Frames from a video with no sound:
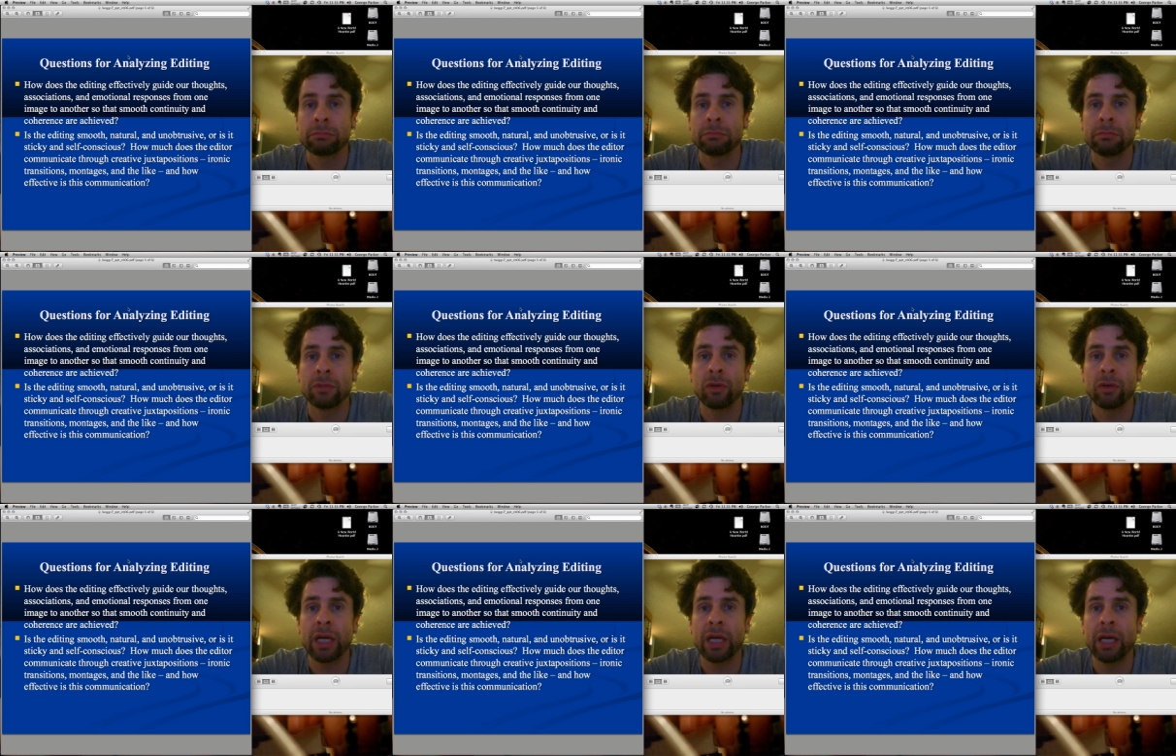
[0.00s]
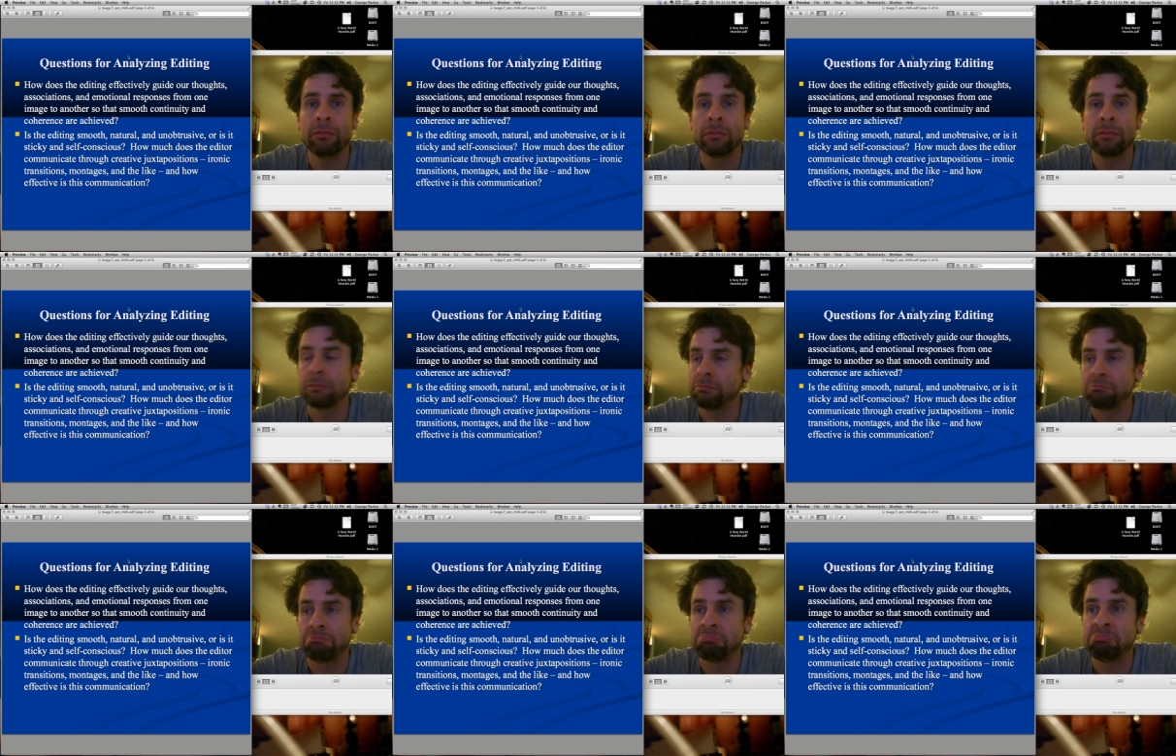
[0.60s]
okay,
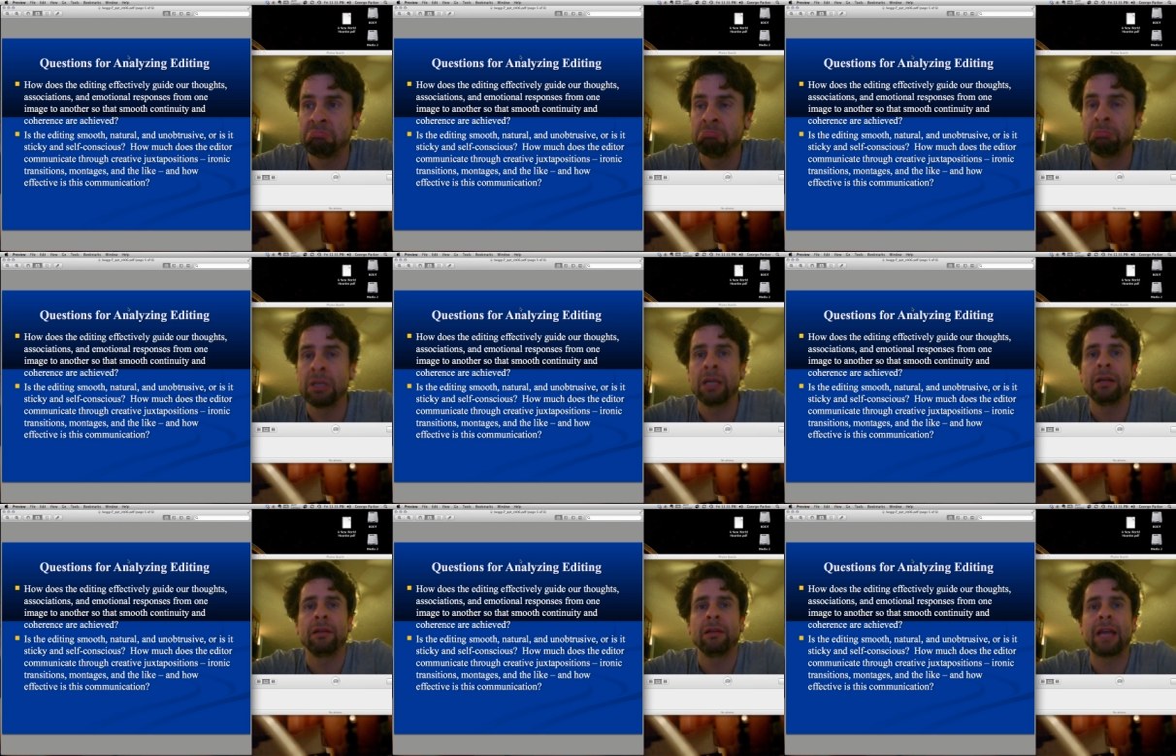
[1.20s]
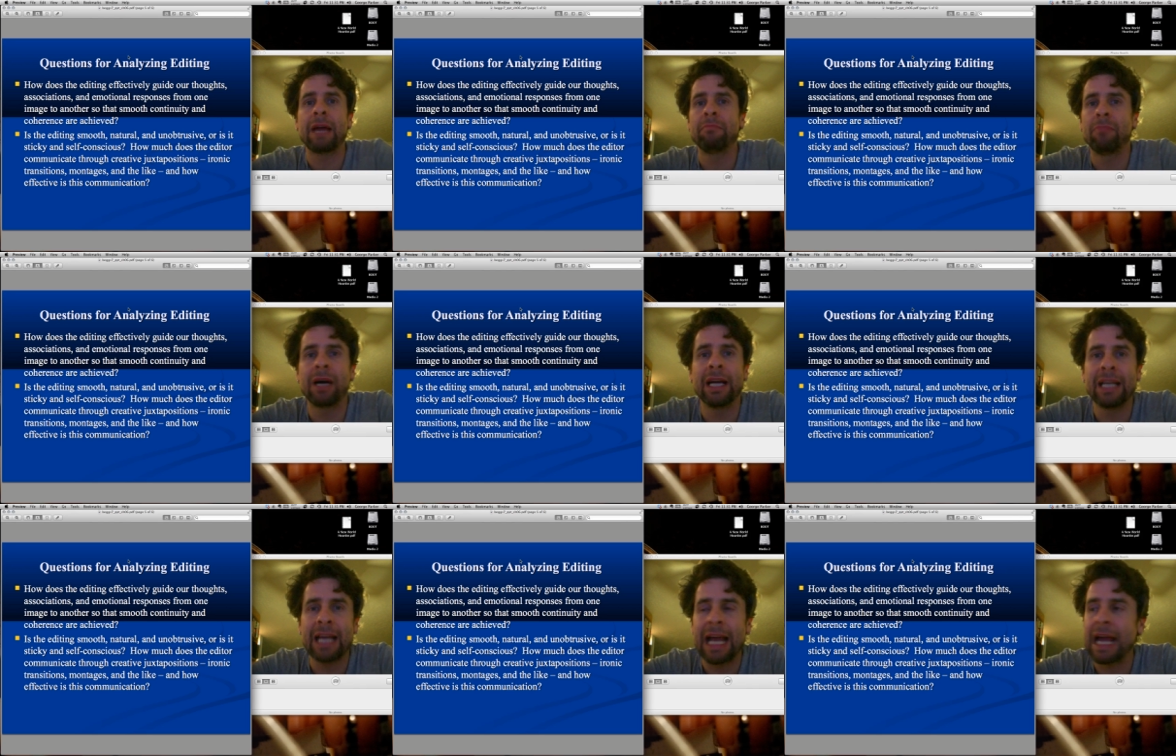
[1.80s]
that
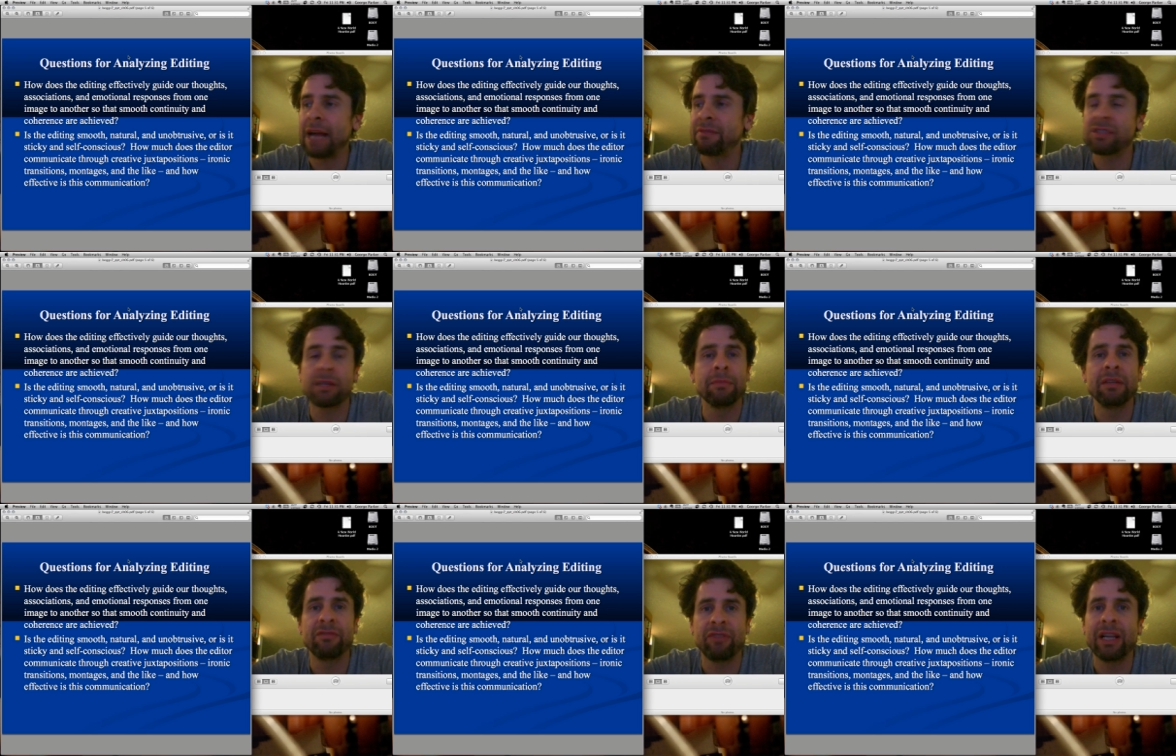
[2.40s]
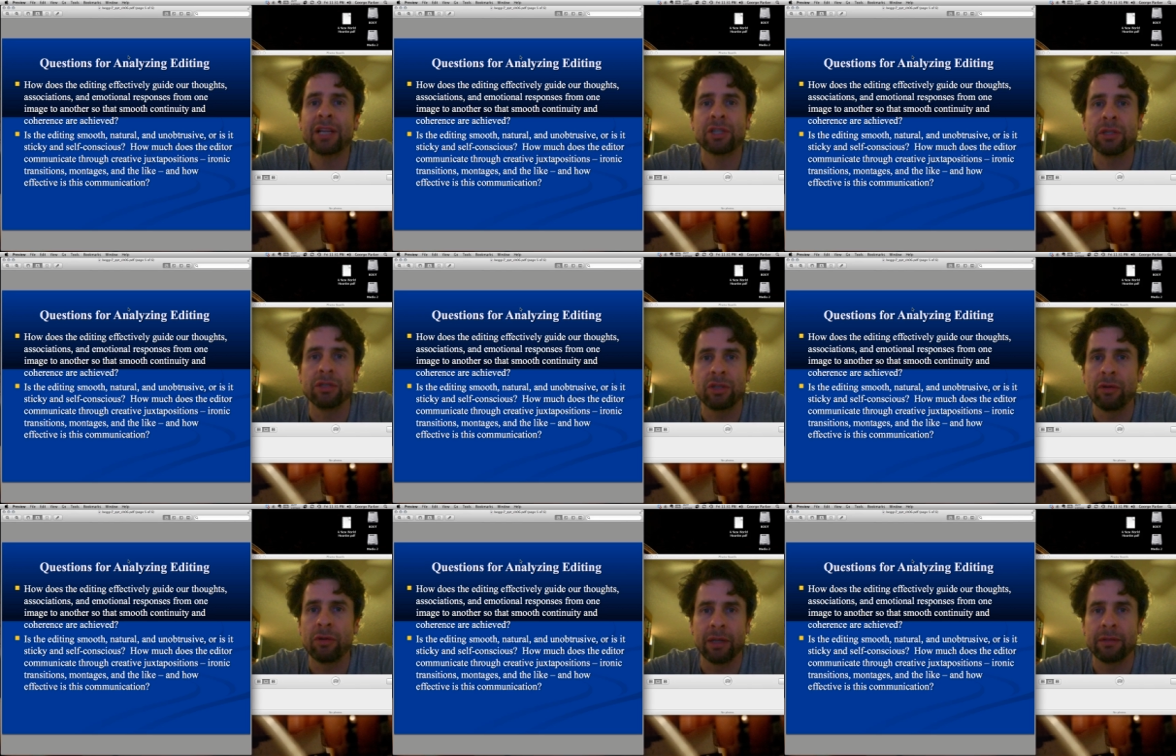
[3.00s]
might have some inflection
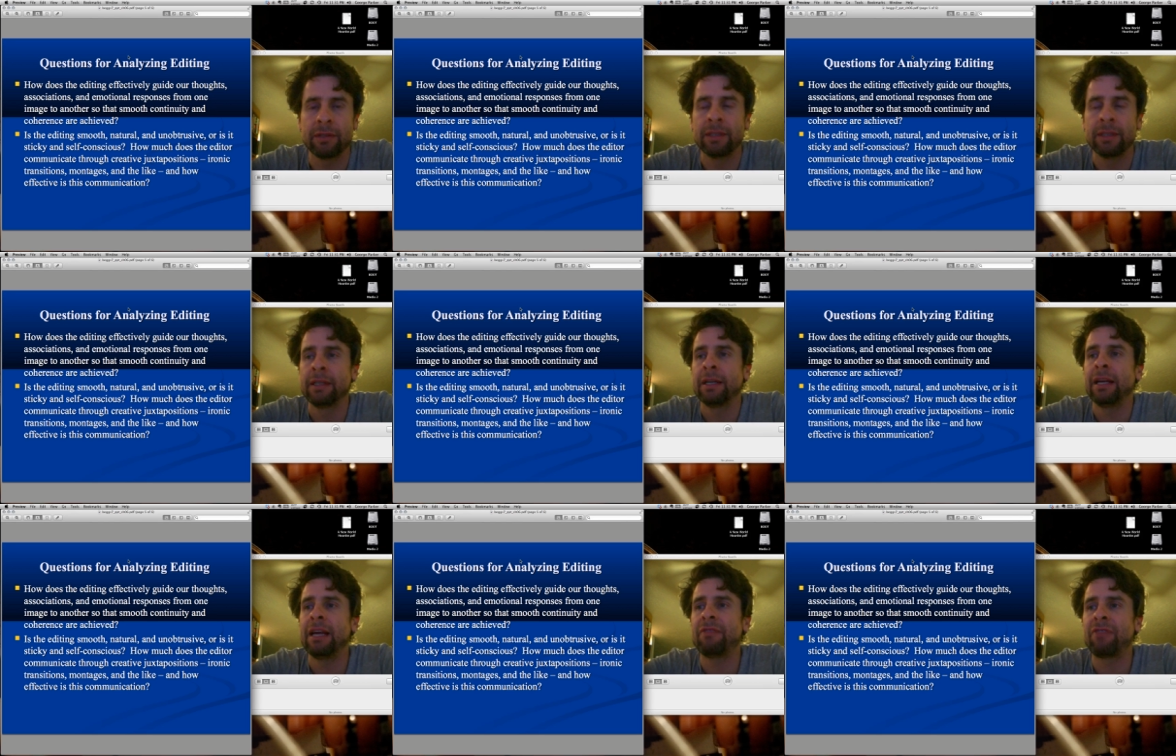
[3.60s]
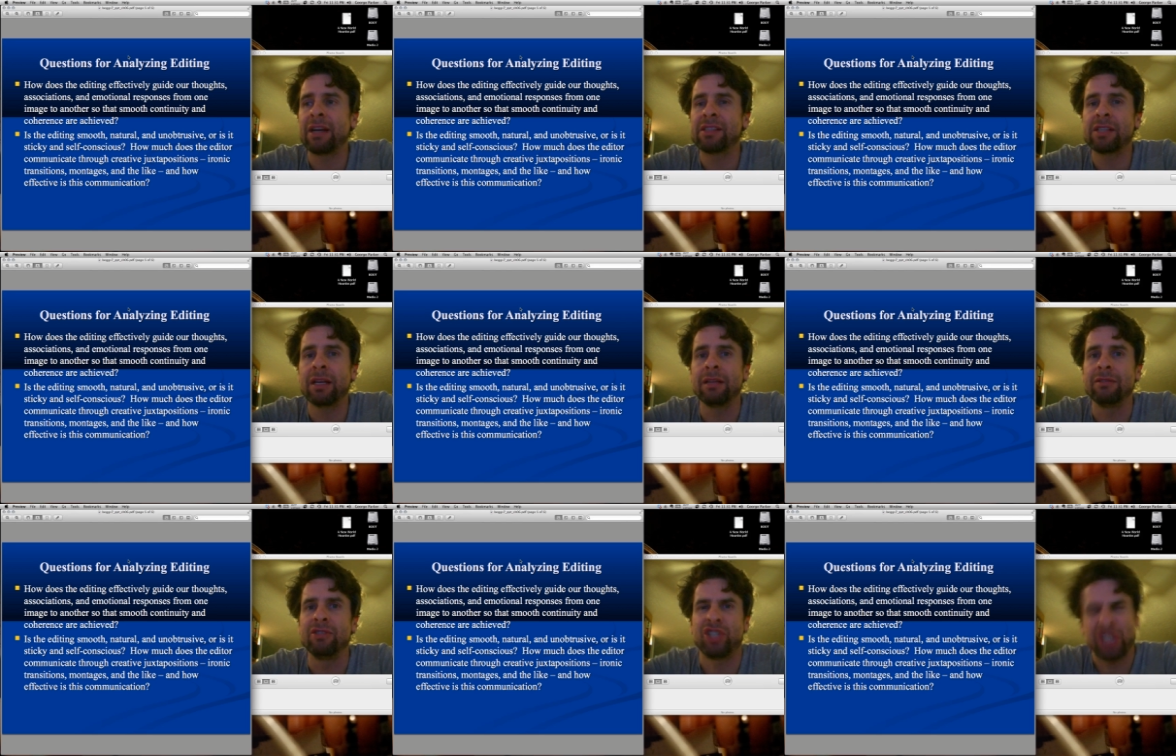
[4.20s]
to it. If I
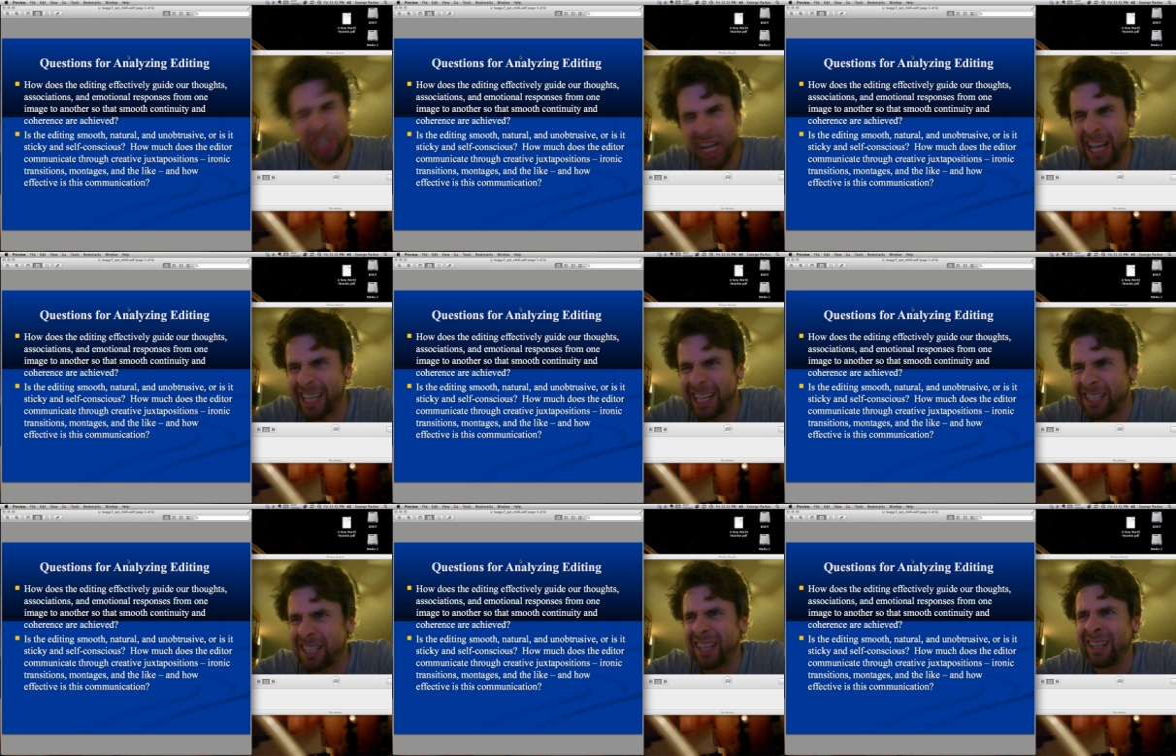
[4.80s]
said shit,